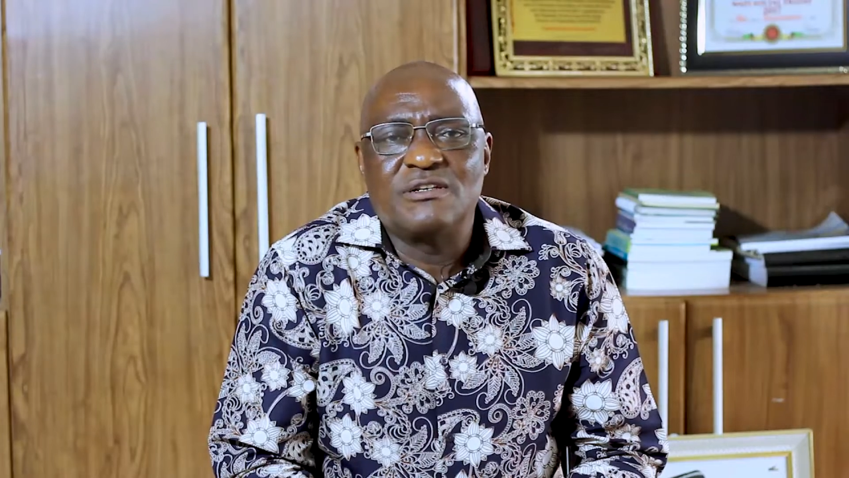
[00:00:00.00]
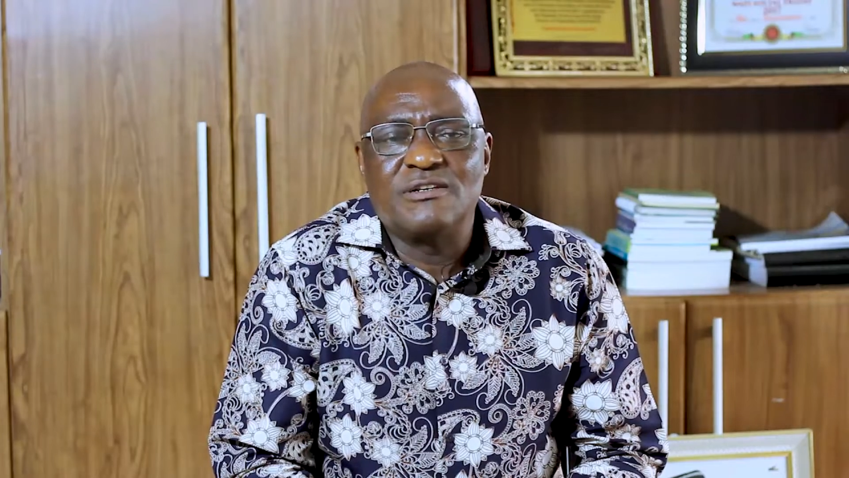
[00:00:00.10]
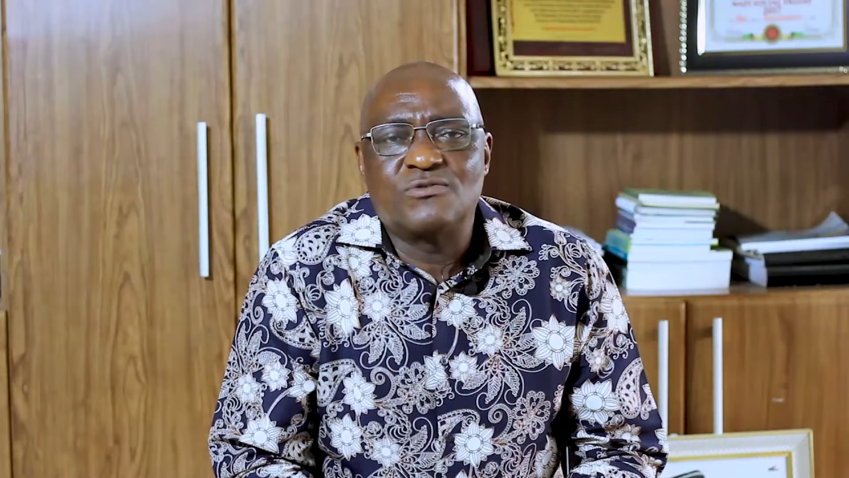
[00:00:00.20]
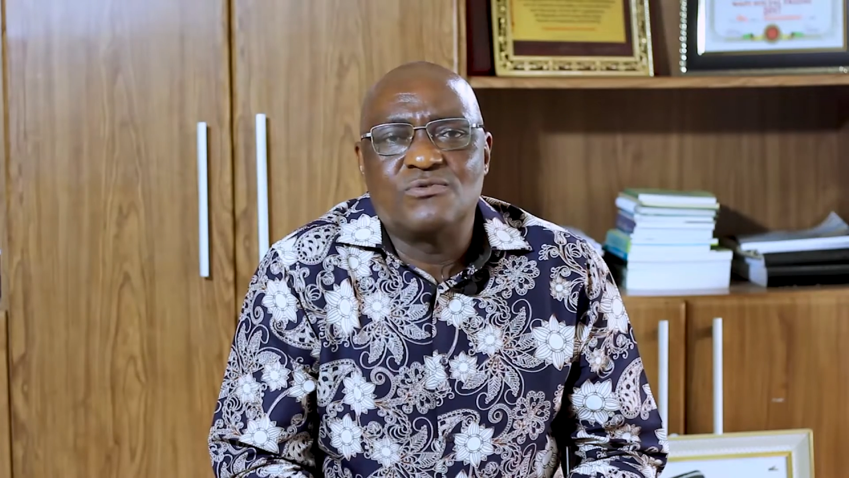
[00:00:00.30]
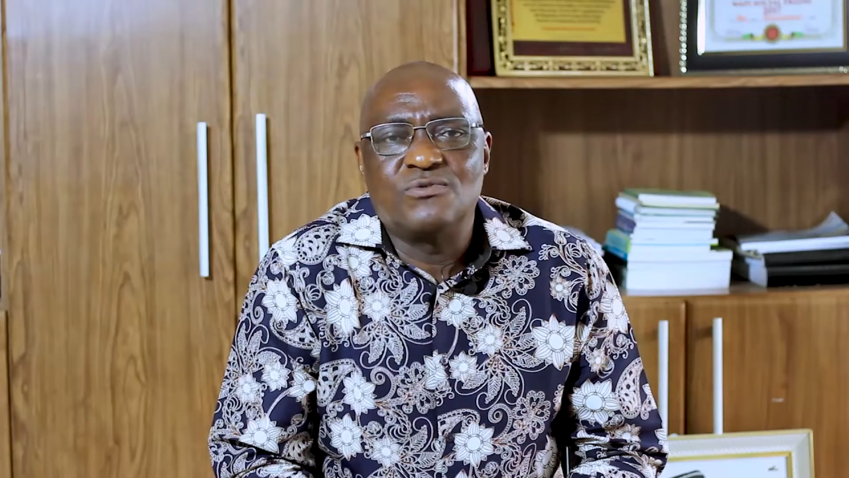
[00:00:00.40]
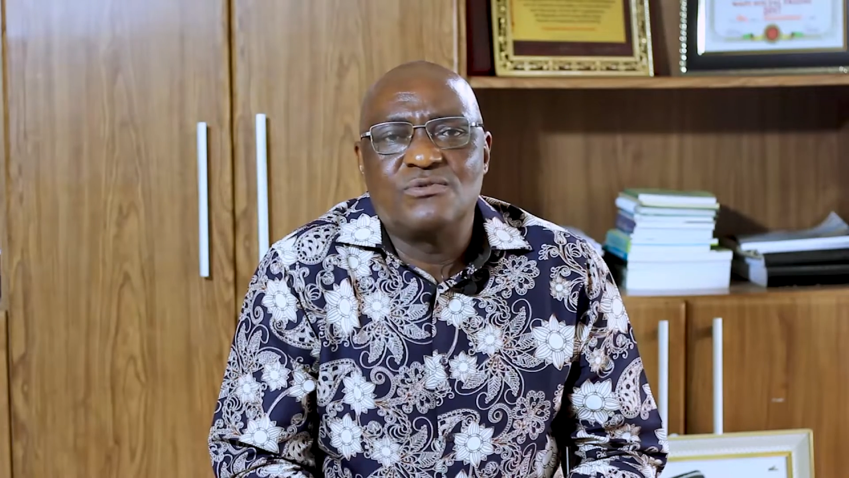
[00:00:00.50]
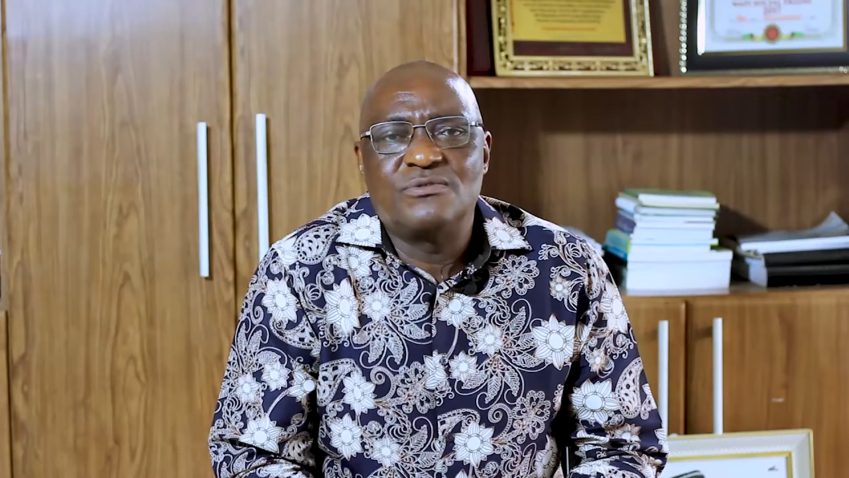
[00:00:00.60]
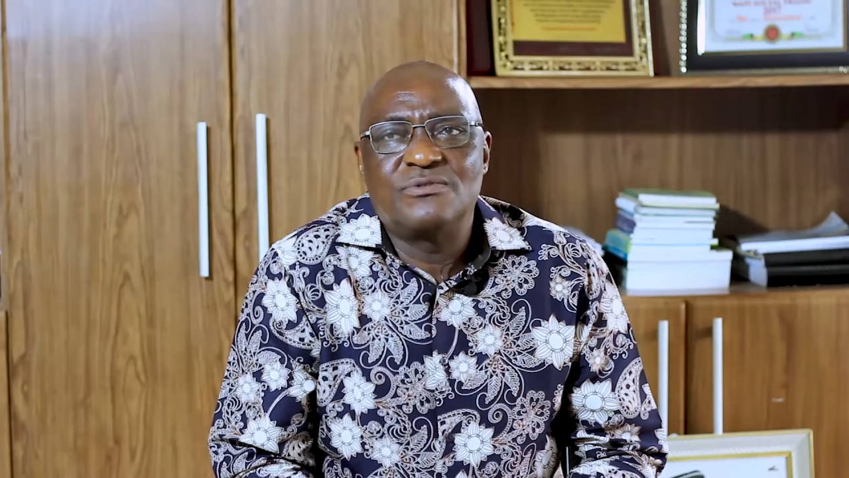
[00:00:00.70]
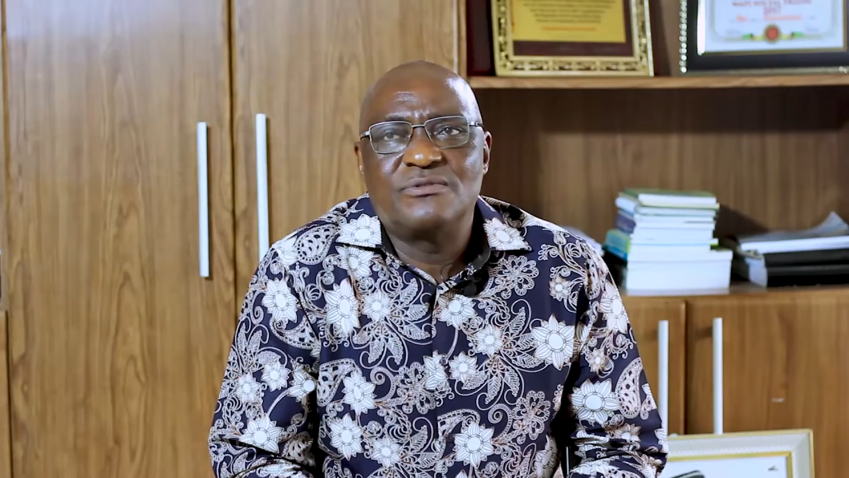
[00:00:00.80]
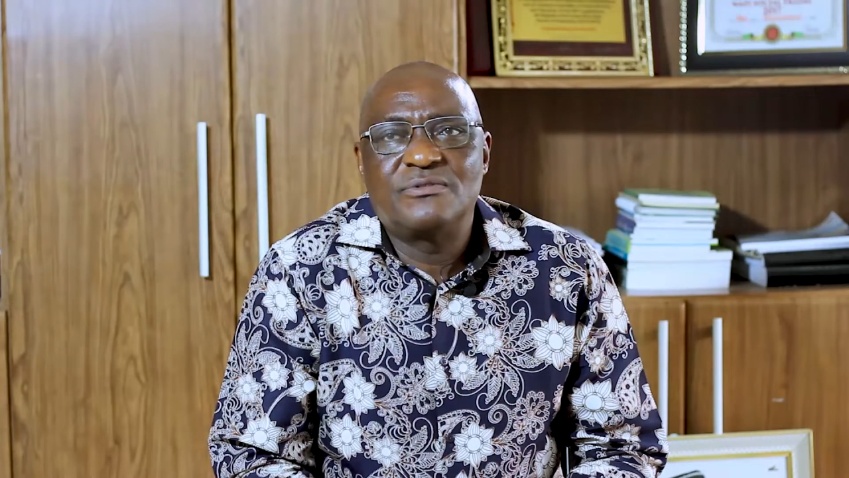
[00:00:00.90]
in the
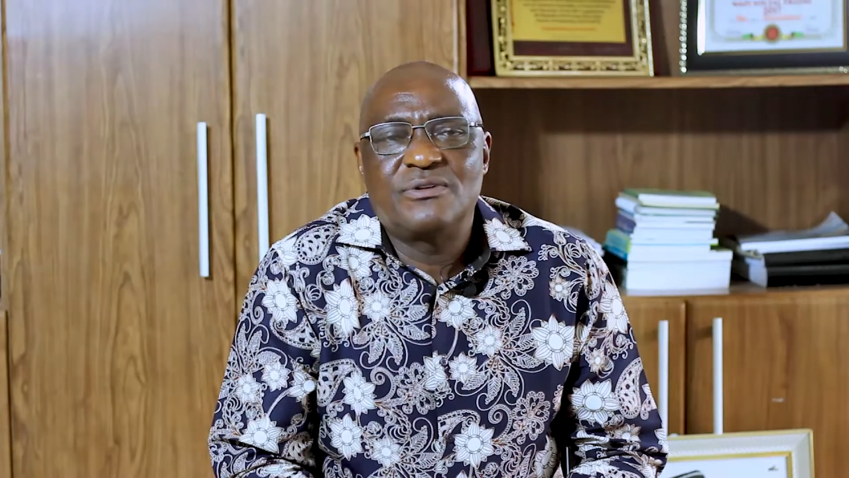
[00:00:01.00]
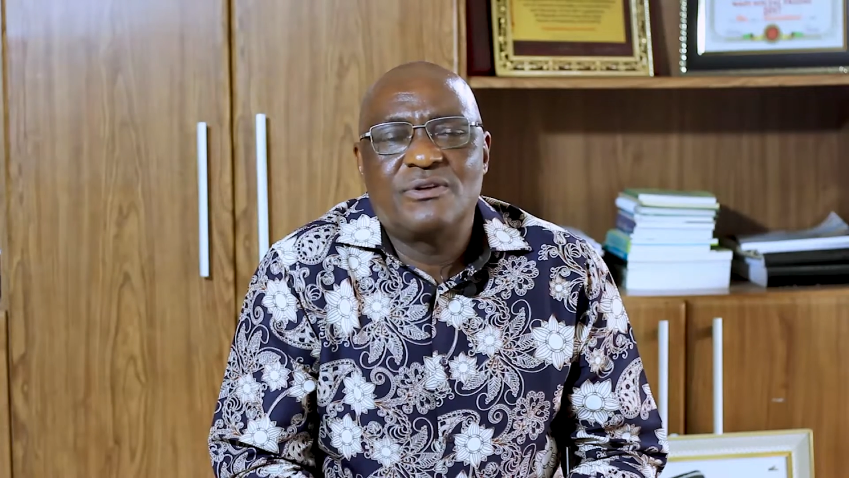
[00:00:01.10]
schools